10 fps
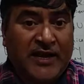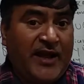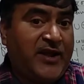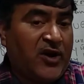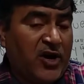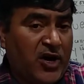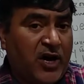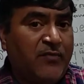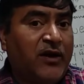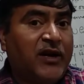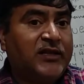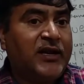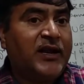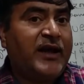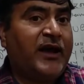can harm
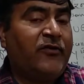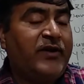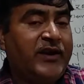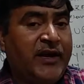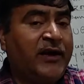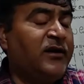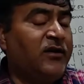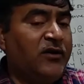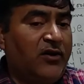other aquatic